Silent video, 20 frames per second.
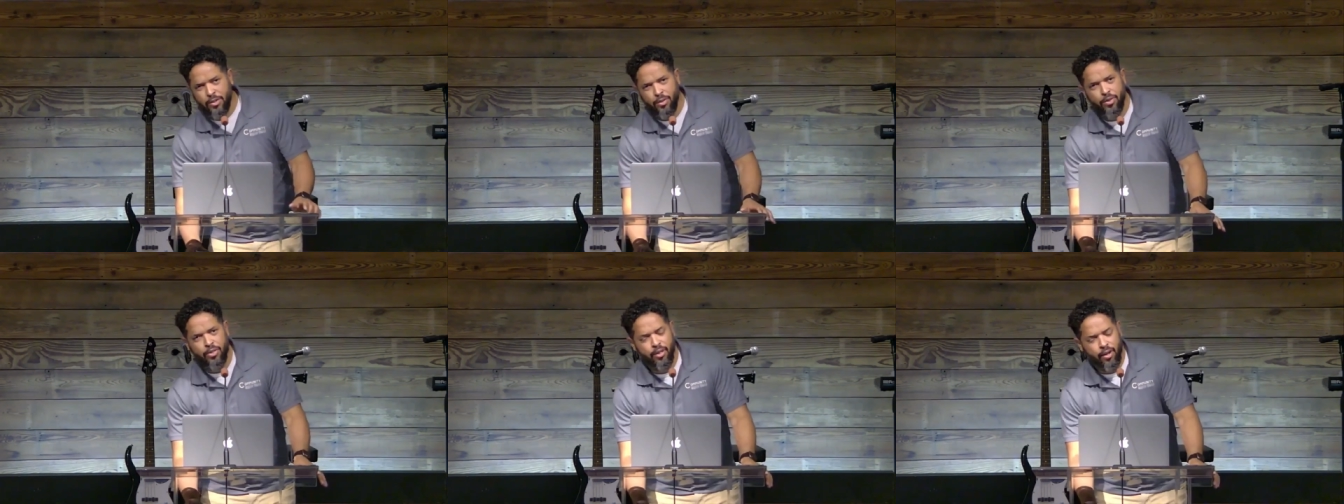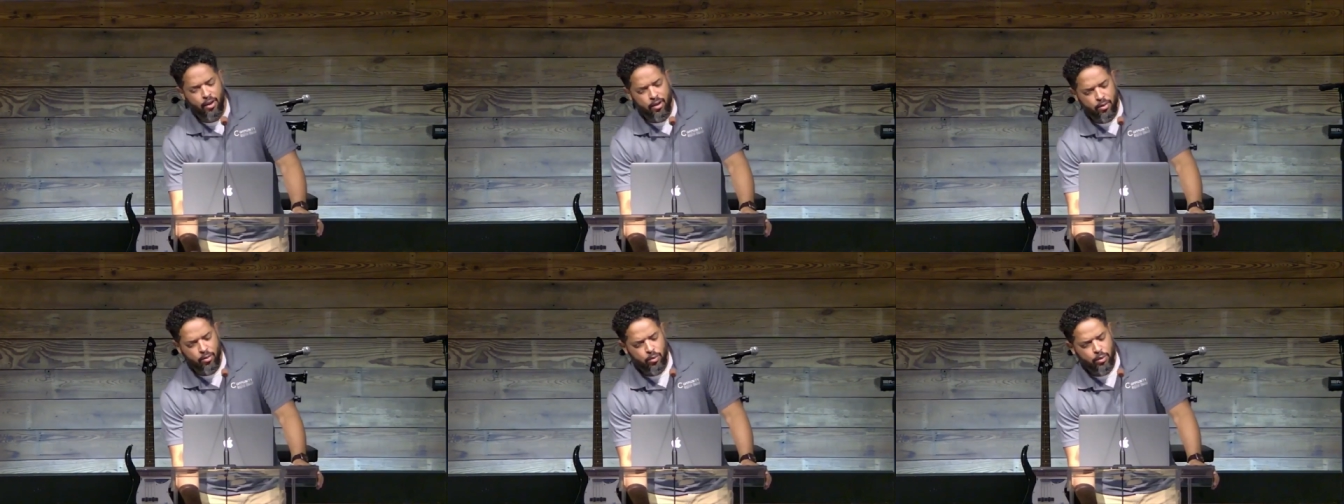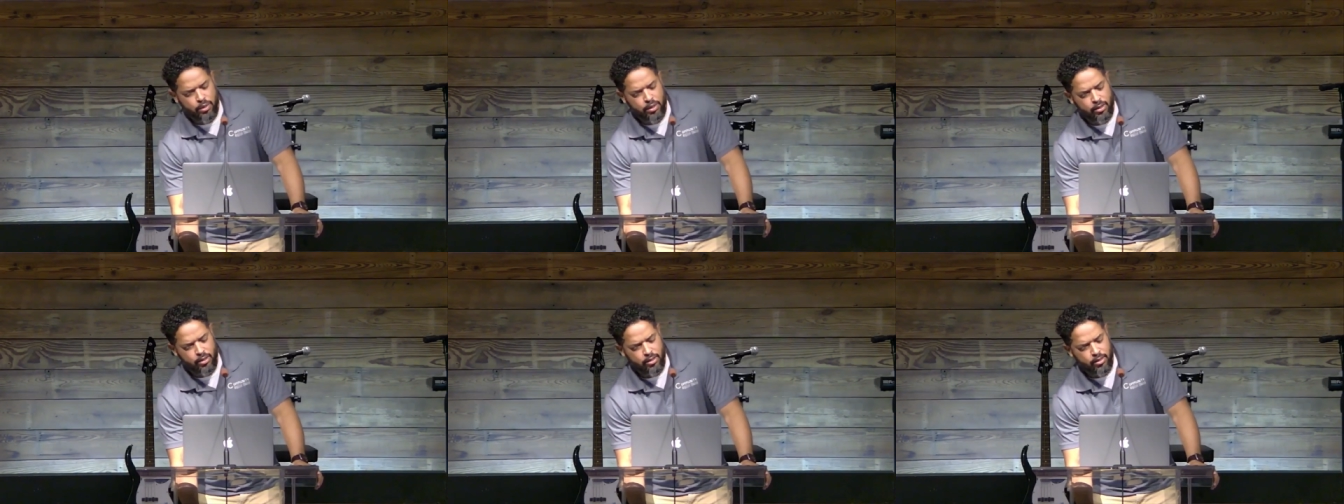thought
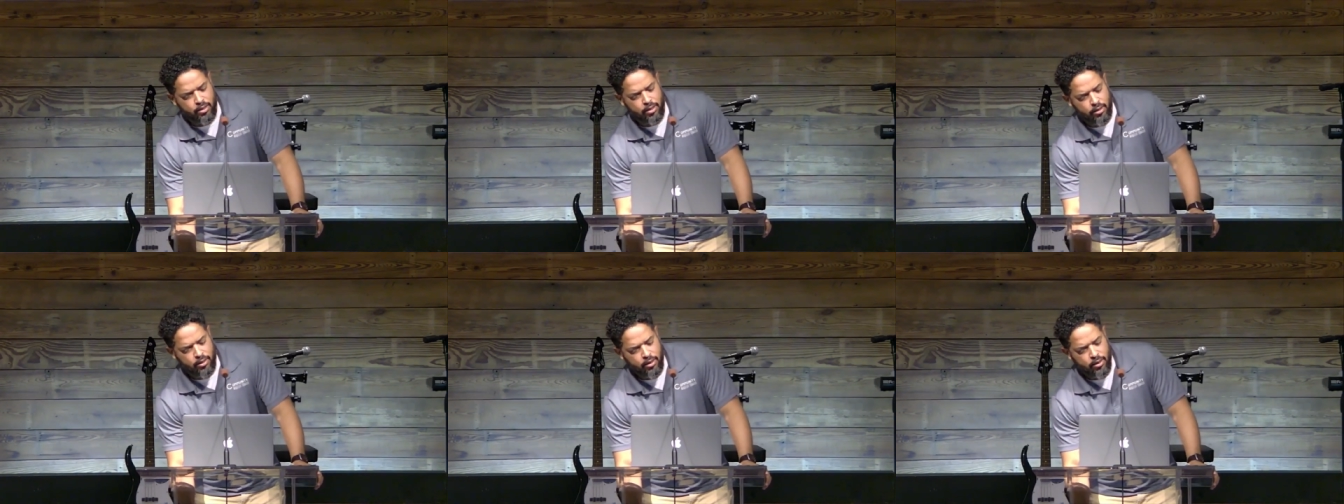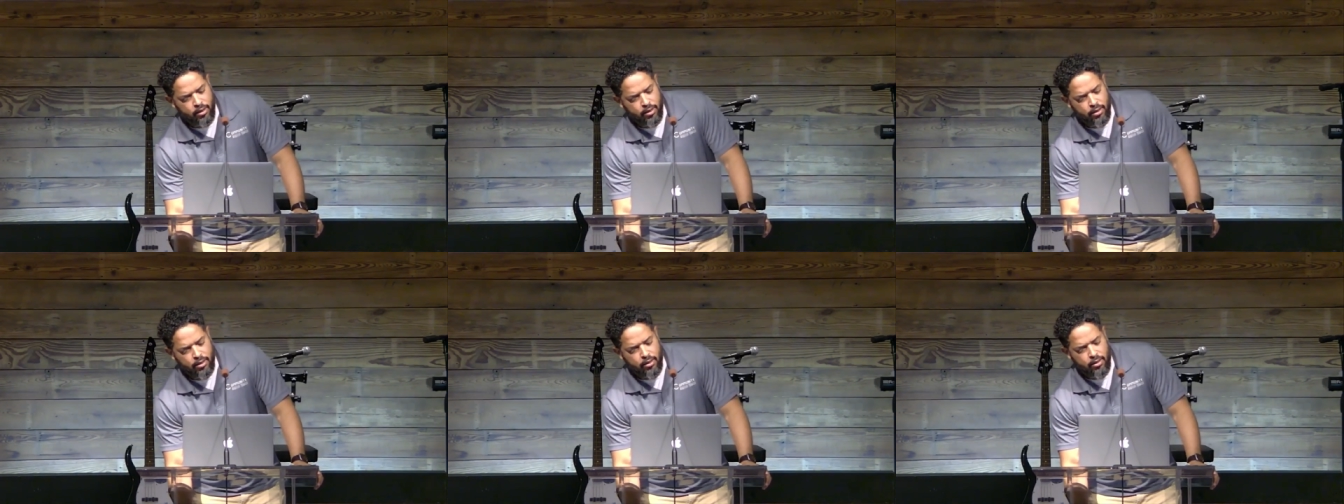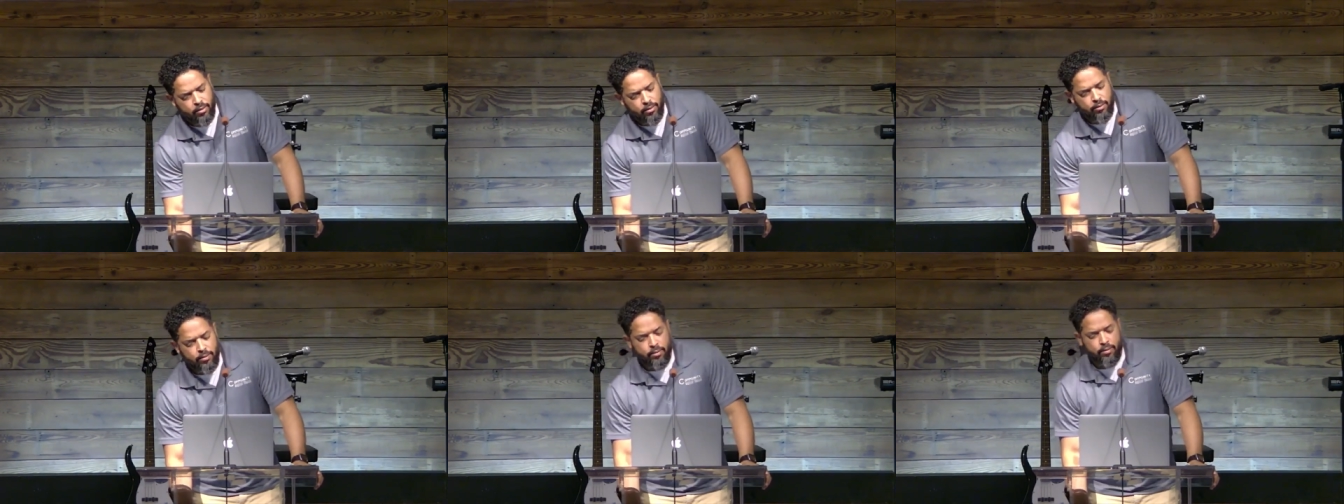was
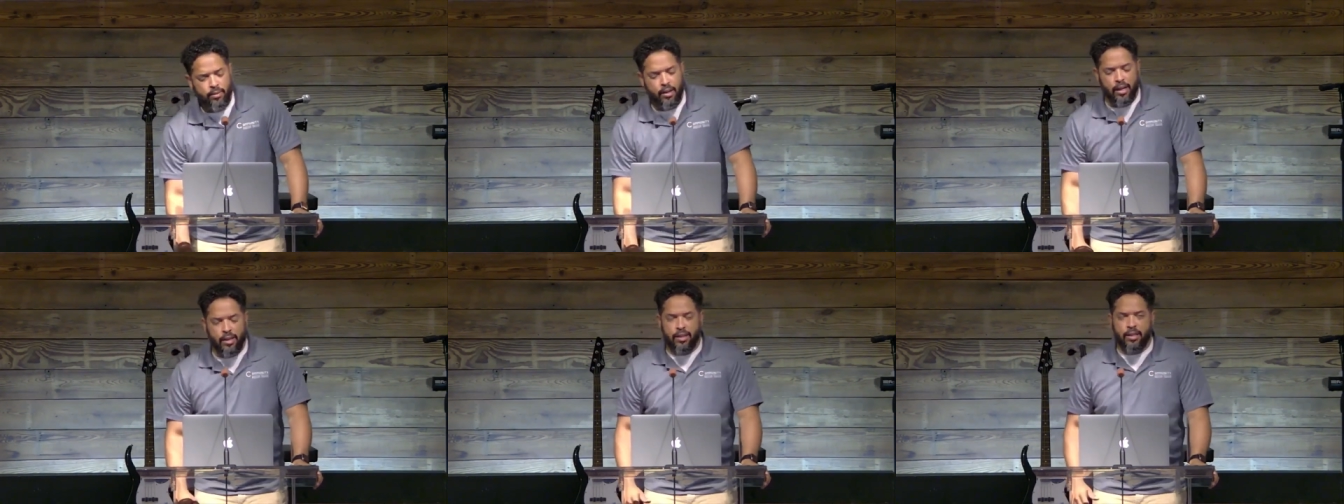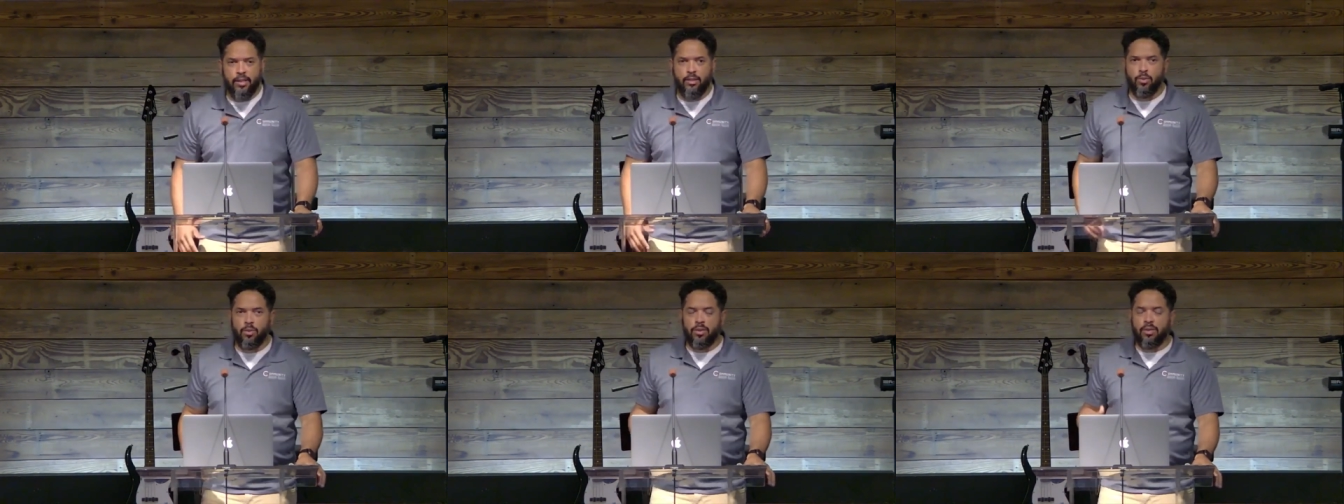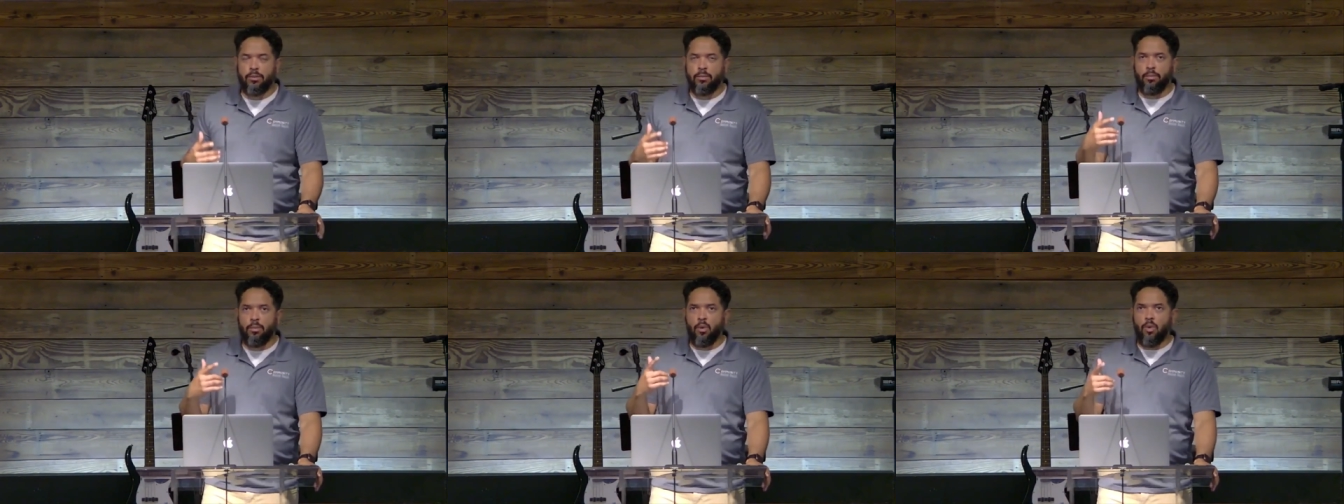like this was
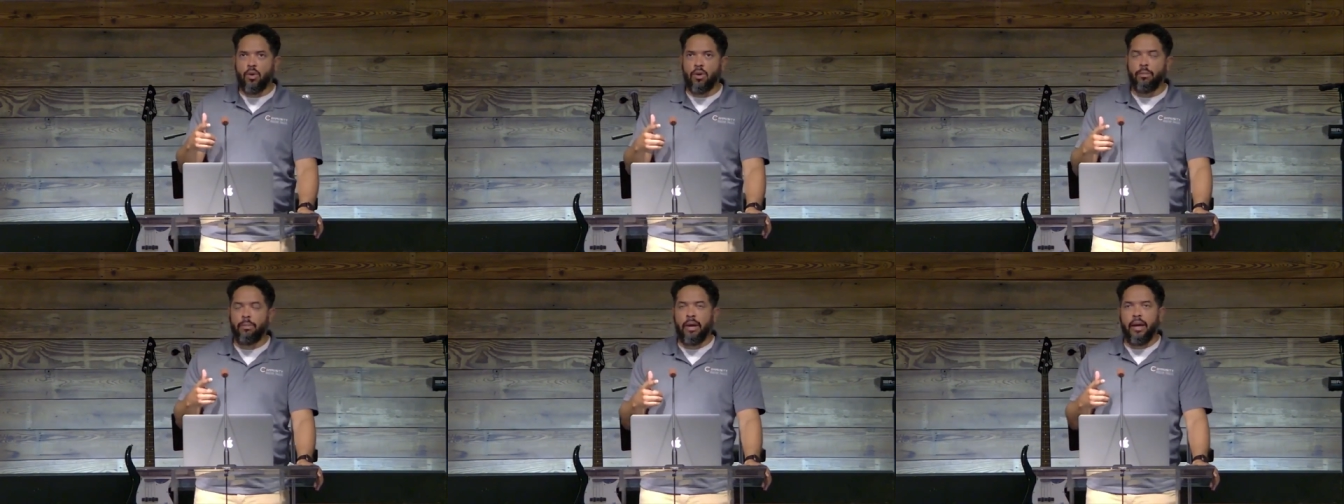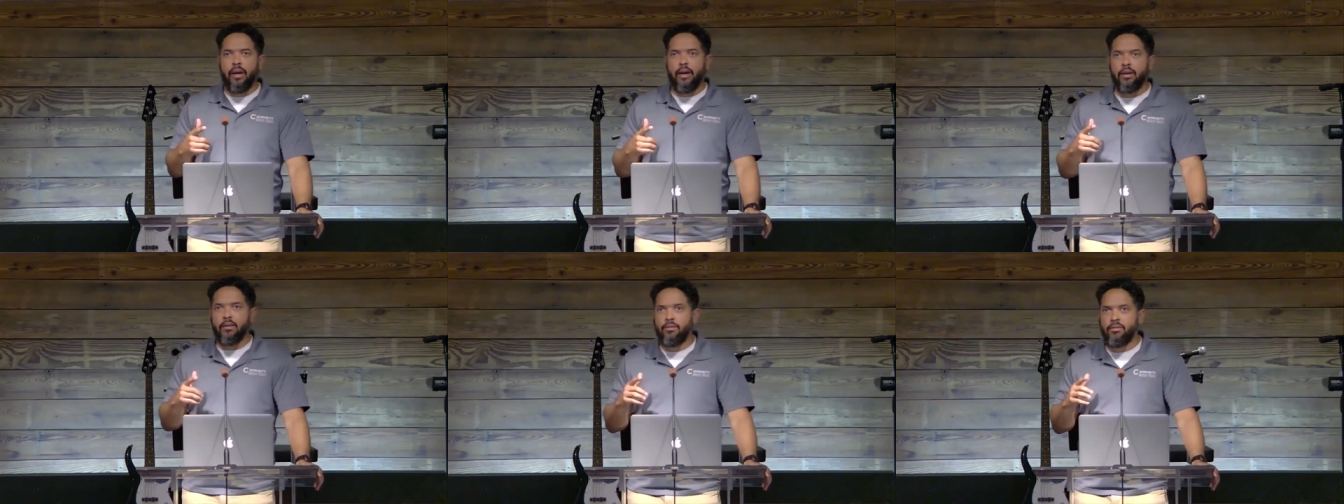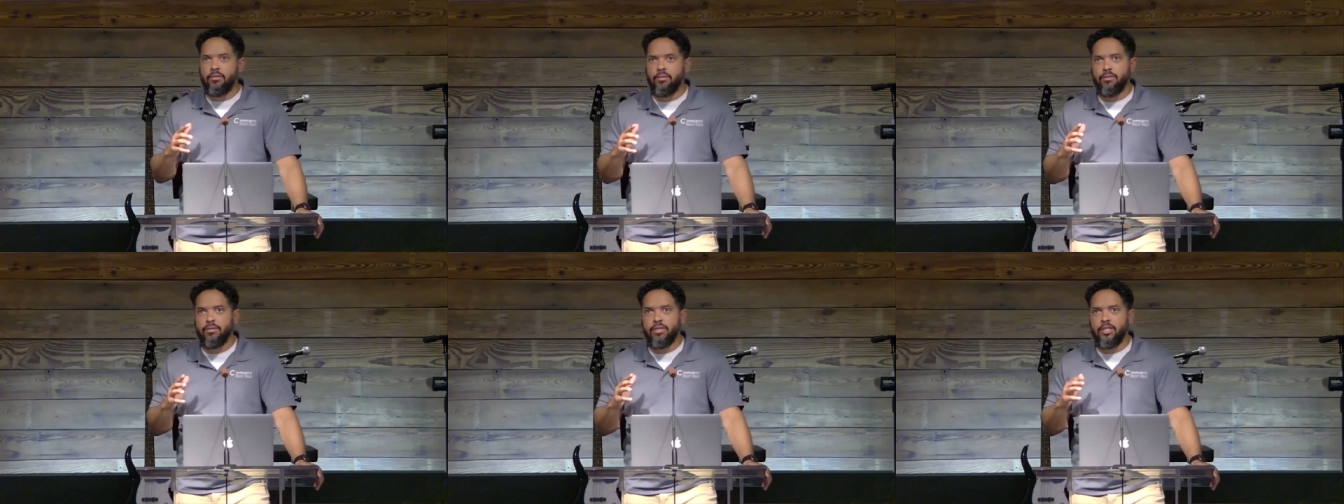more about
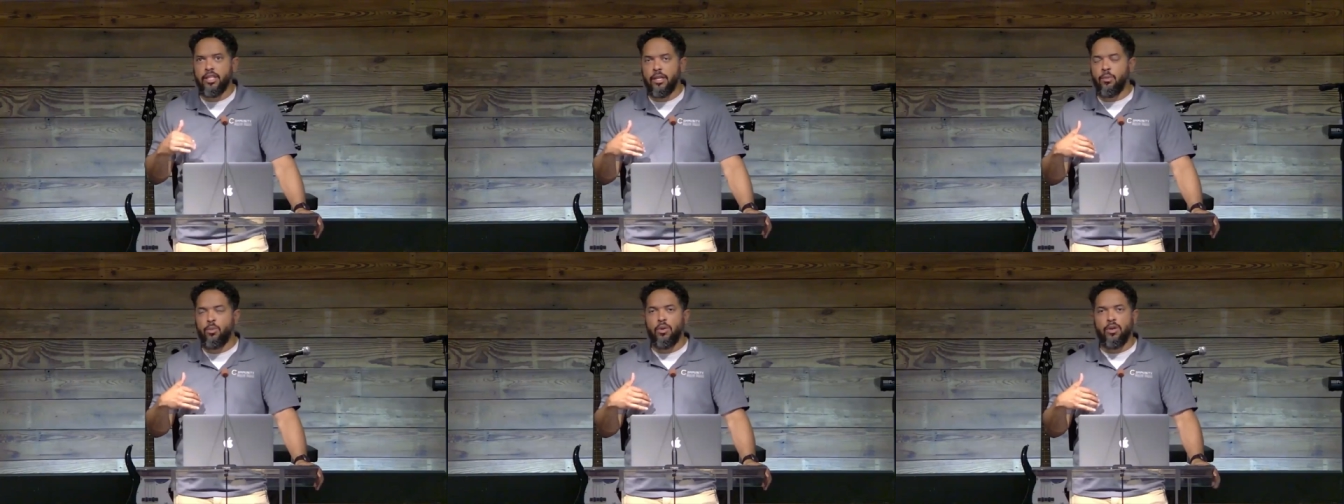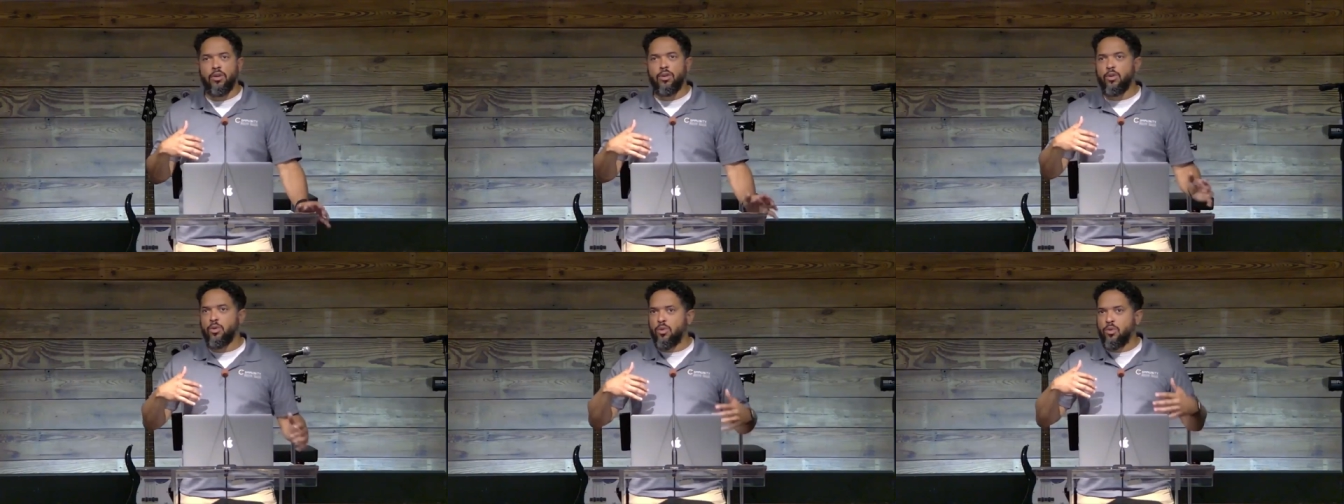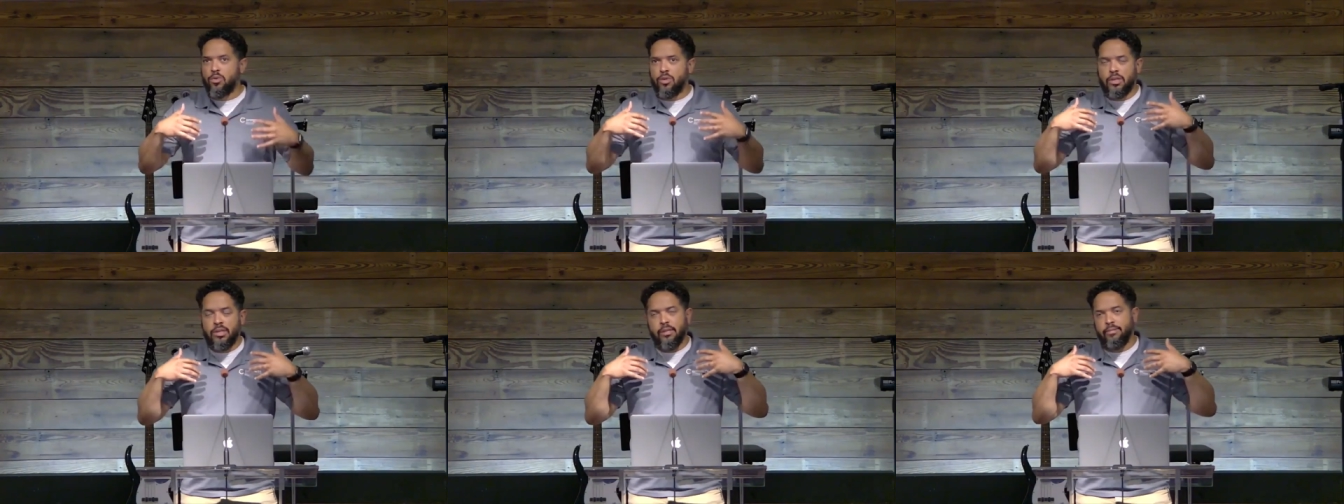someone
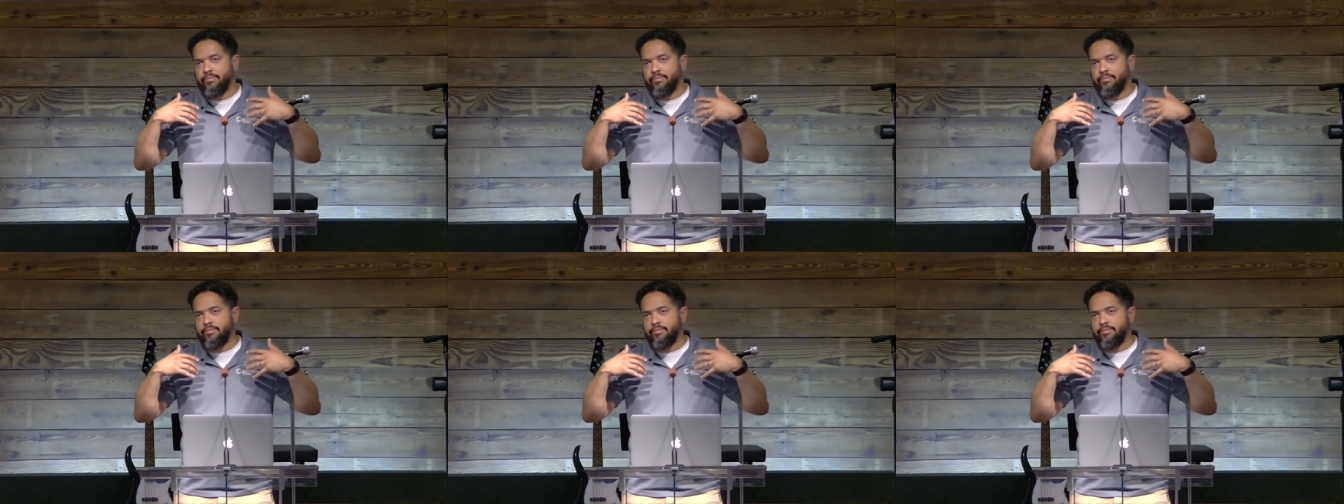who's